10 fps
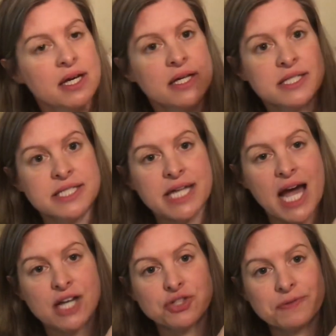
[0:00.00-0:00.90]

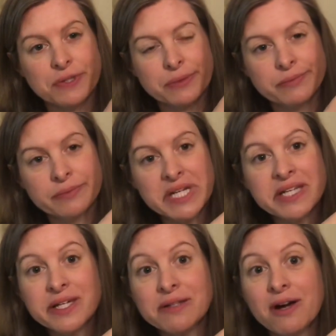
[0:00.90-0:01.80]
stash for a
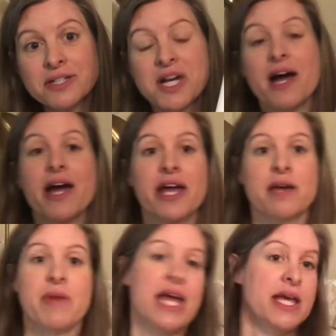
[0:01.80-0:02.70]
really long
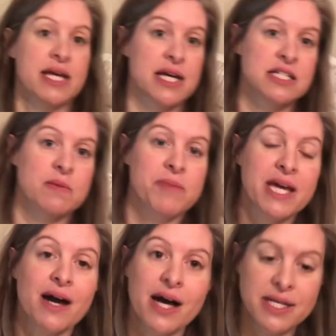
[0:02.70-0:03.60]
time, and
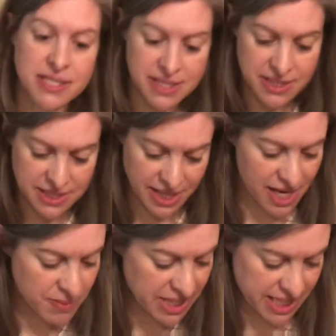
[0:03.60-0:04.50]
because this
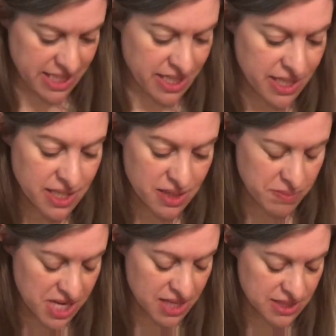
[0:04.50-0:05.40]
came in a kit and
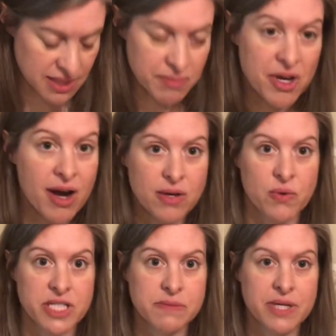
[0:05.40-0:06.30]
because I'm not
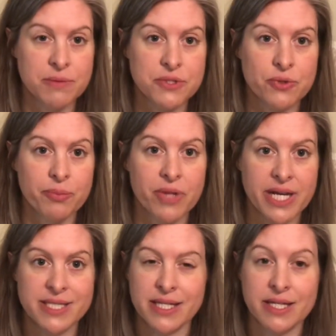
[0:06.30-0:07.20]
going to be able to
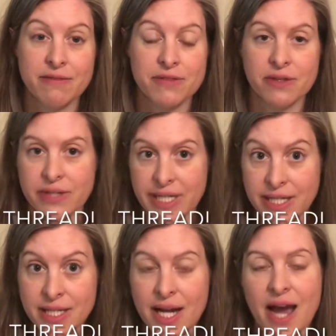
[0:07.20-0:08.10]
replace any of the
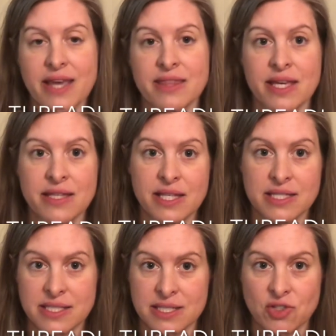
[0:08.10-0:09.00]
linen, I think that
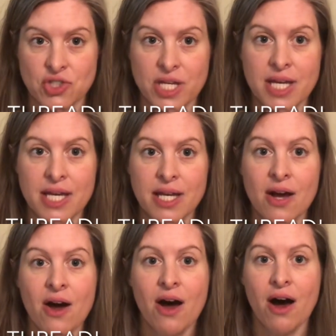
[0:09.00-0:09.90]
stitching it
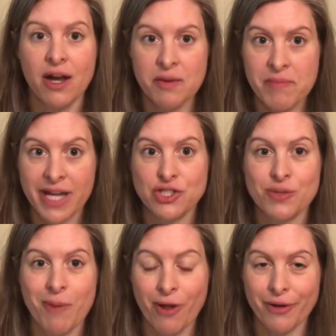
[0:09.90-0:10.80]
on a much
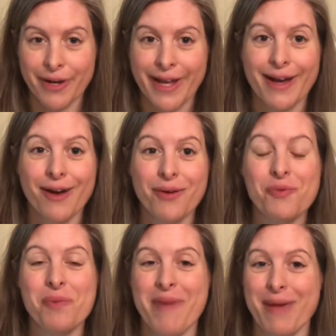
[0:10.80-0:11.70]
smaller count
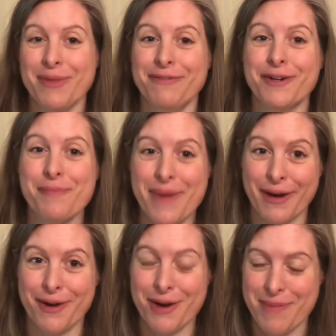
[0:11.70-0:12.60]
will make me feel
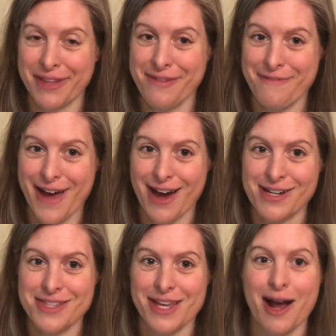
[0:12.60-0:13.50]
better about the fact that